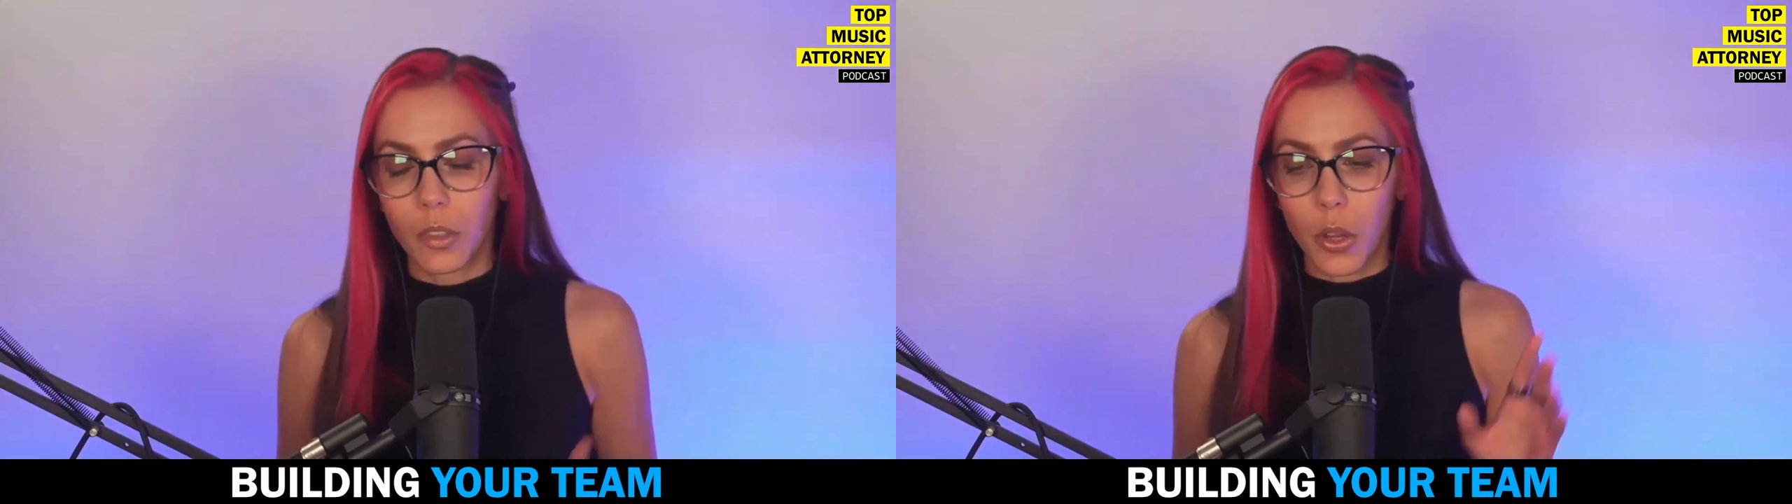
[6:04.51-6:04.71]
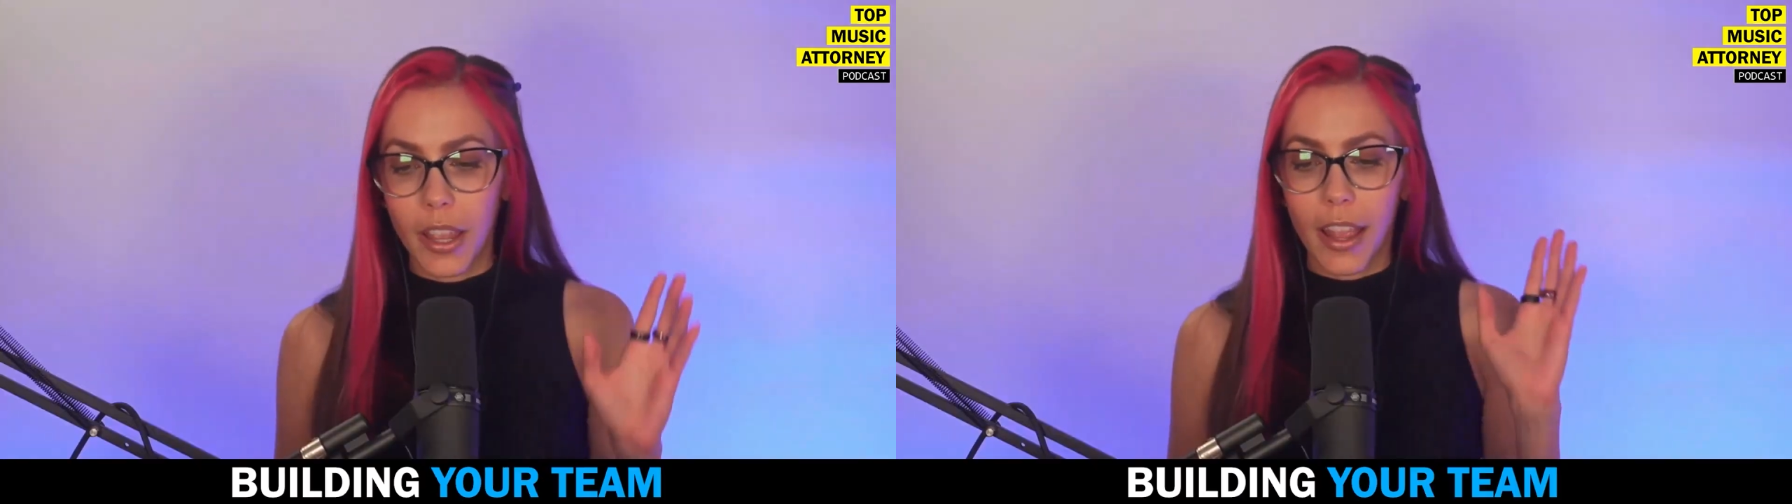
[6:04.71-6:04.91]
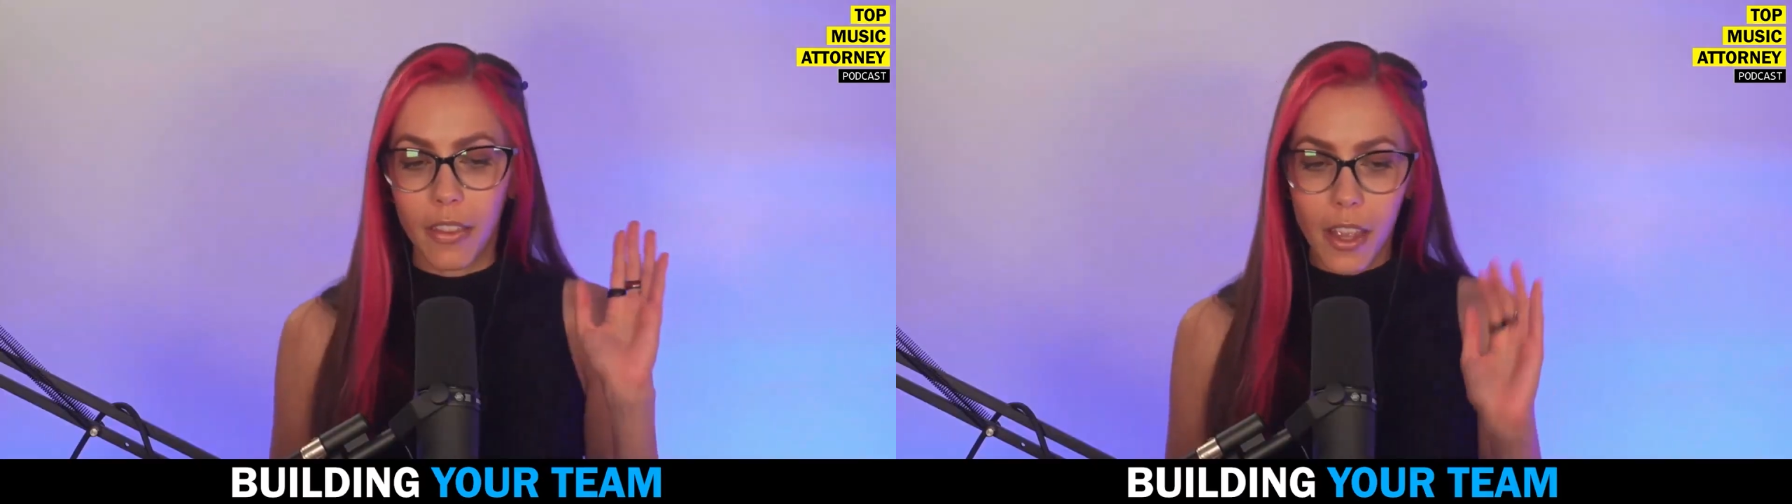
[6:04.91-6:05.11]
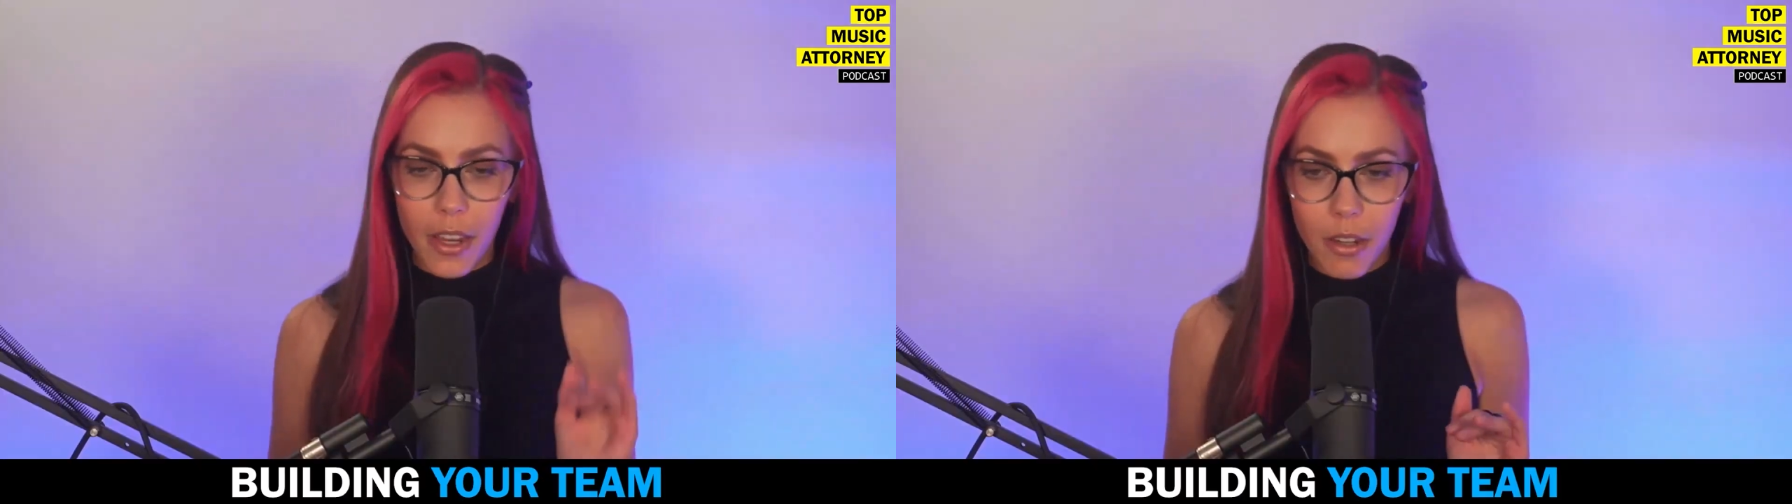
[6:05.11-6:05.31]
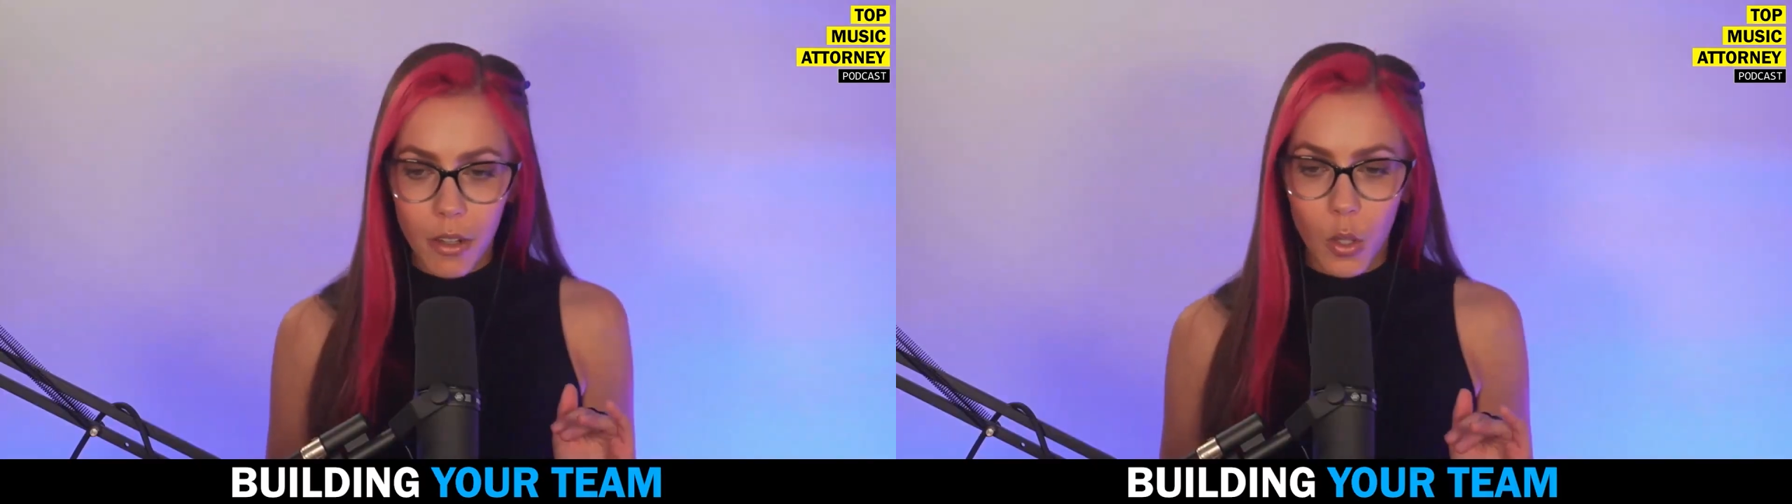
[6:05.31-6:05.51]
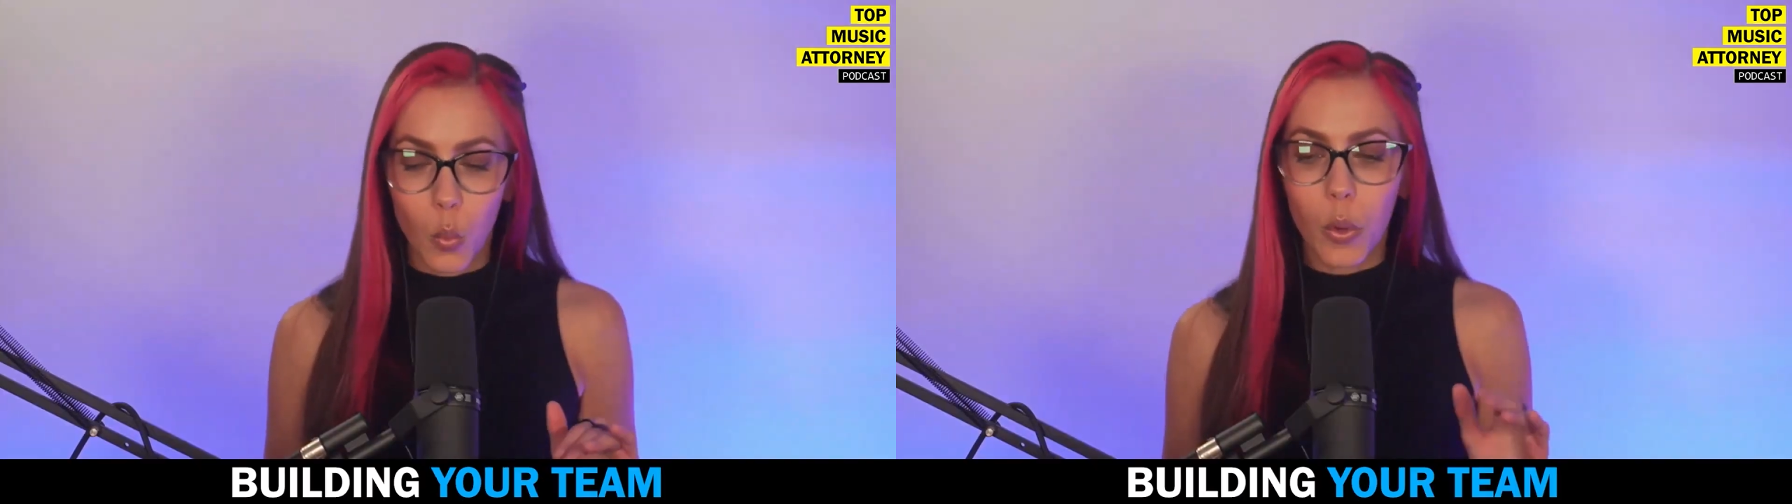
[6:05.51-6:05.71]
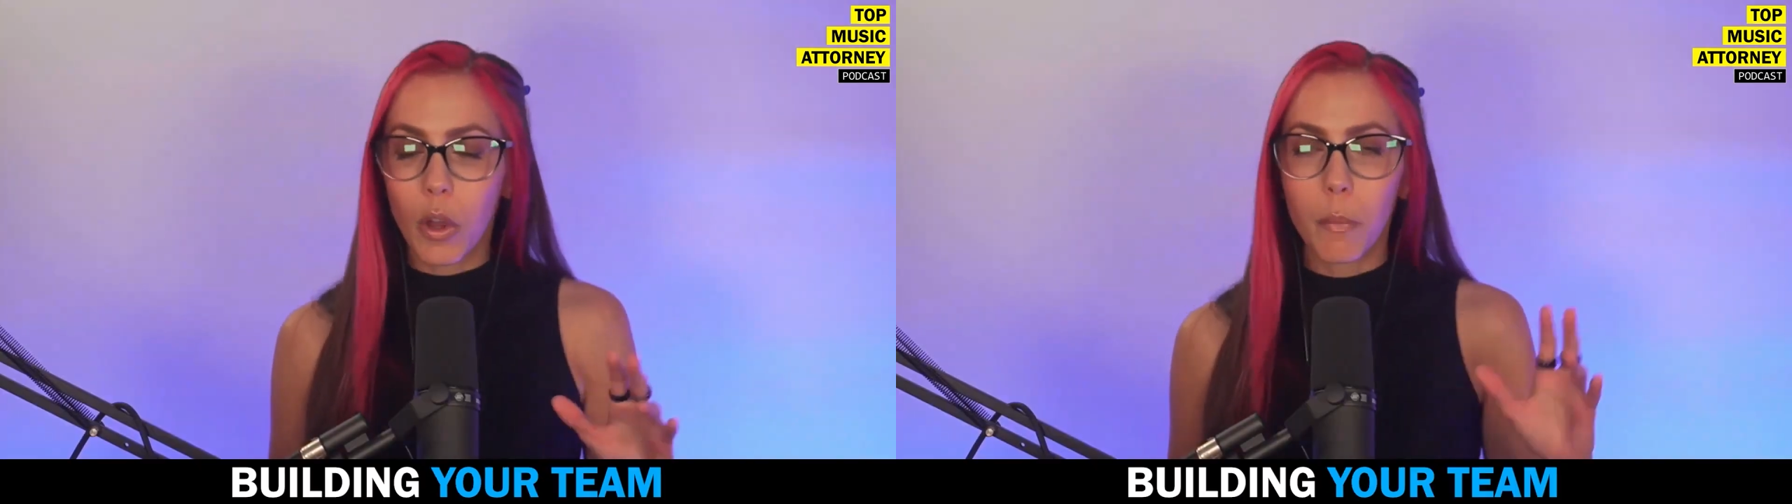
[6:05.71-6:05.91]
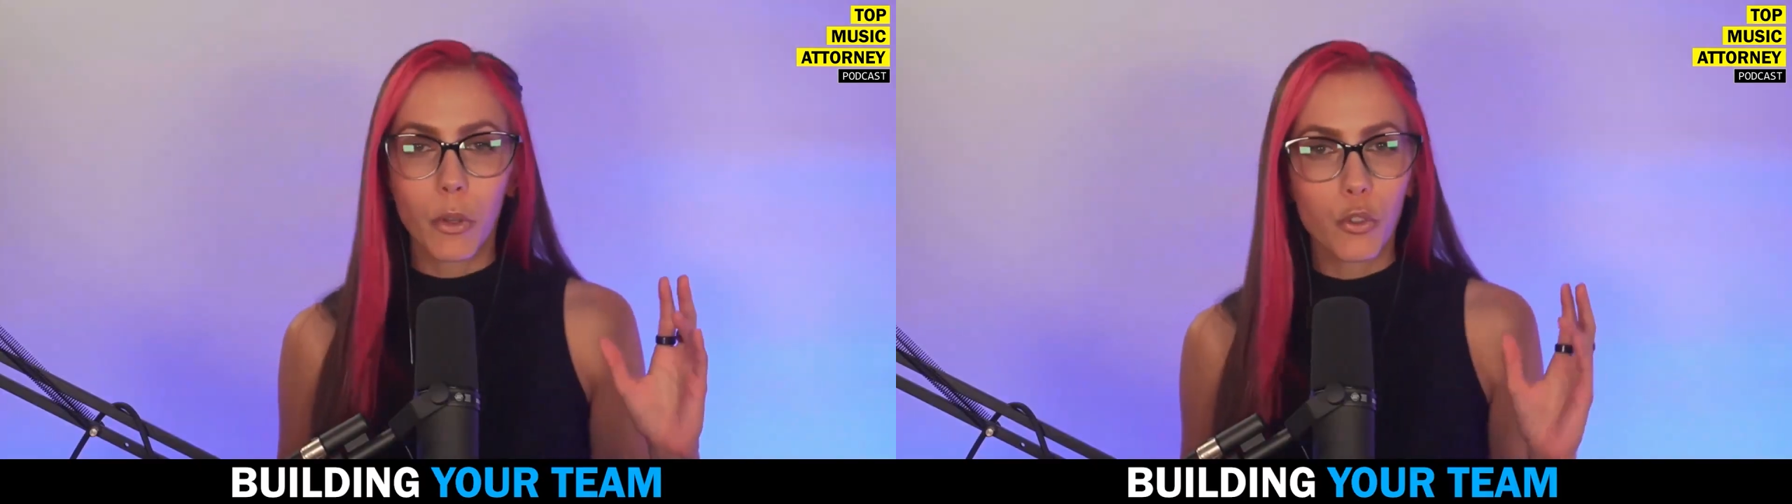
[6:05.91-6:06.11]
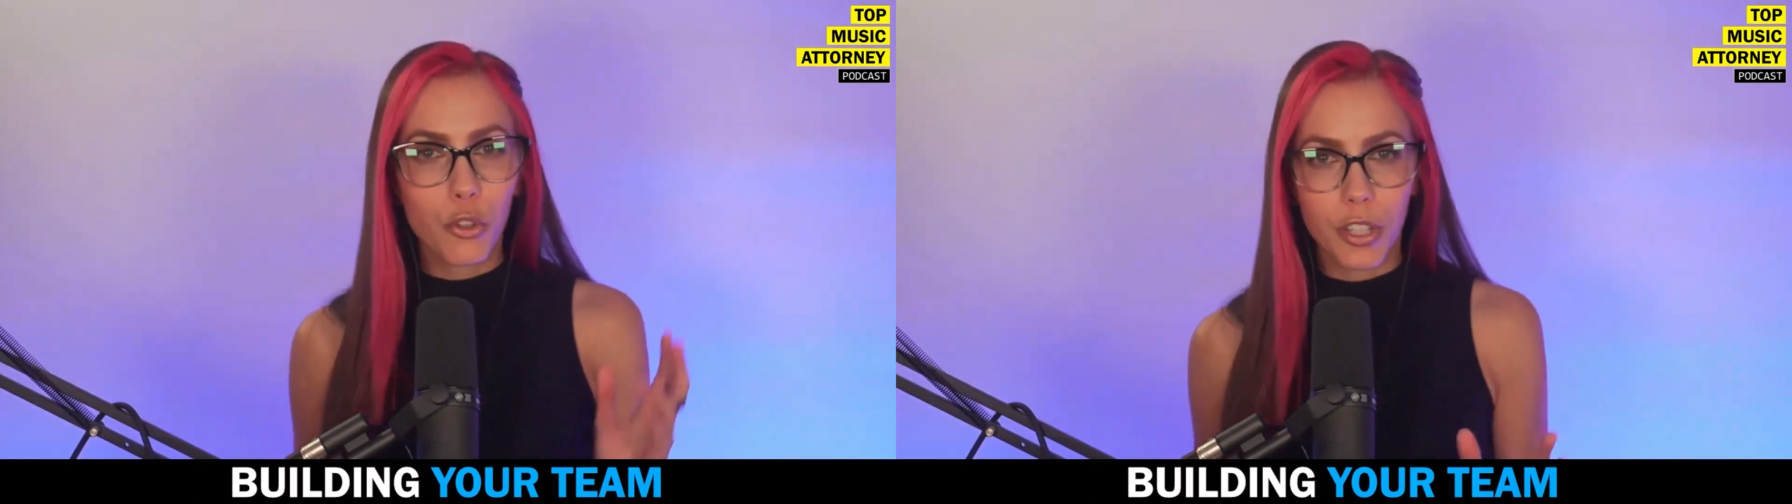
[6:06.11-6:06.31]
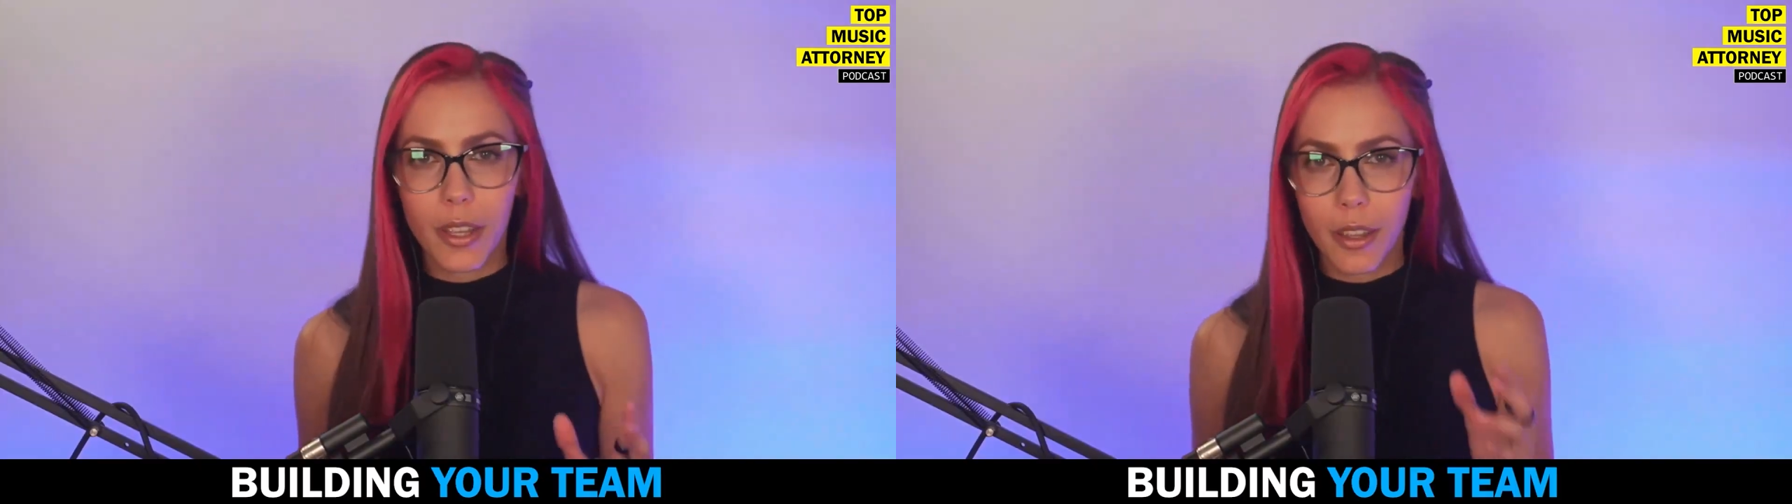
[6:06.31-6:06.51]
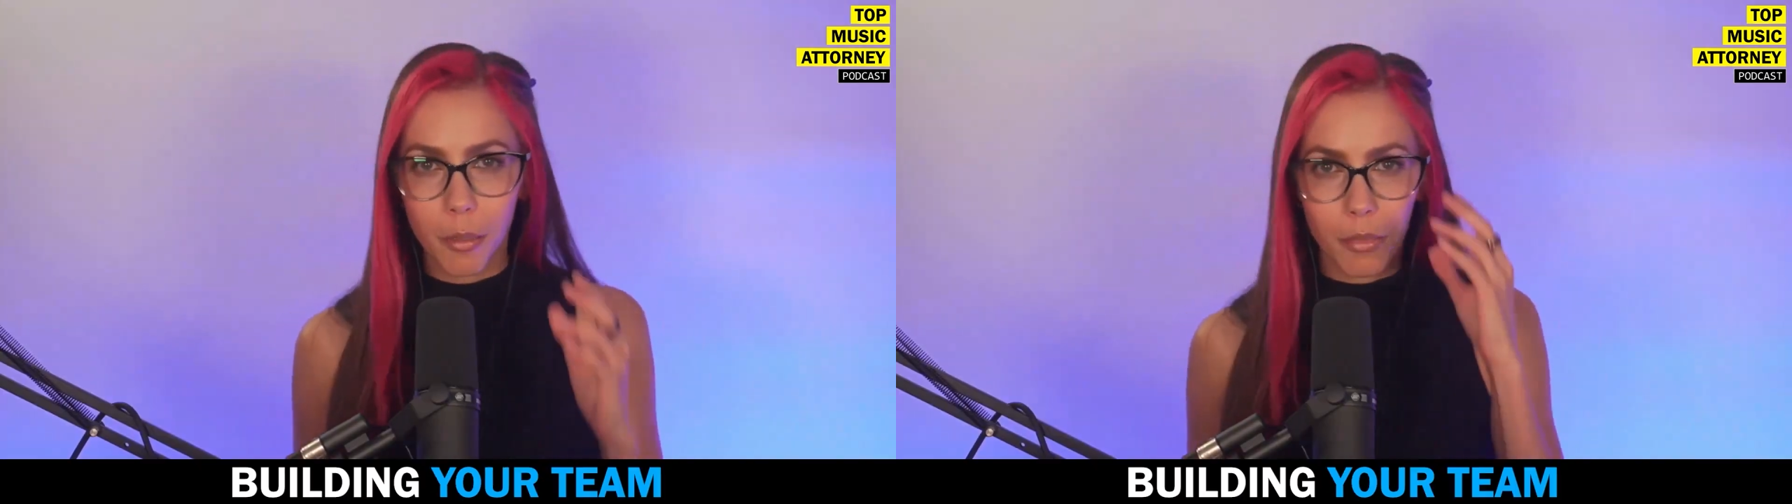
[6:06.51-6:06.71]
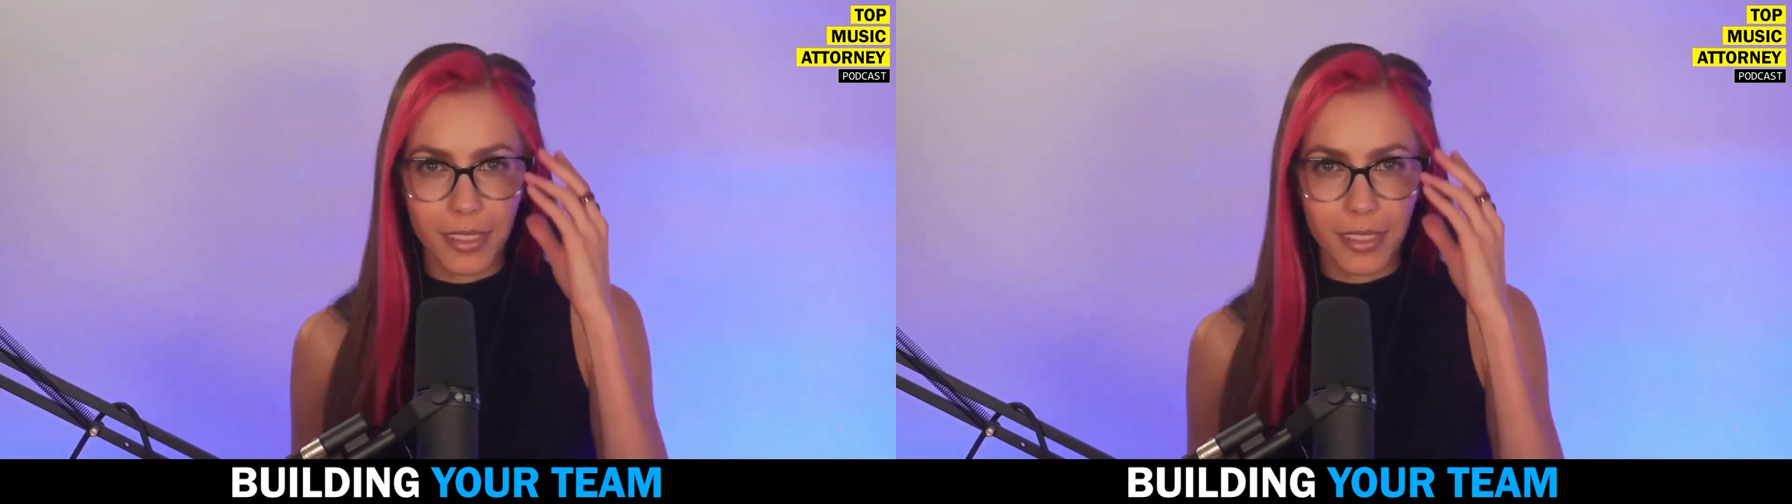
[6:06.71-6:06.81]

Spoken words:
Okay, and then we want to build your team.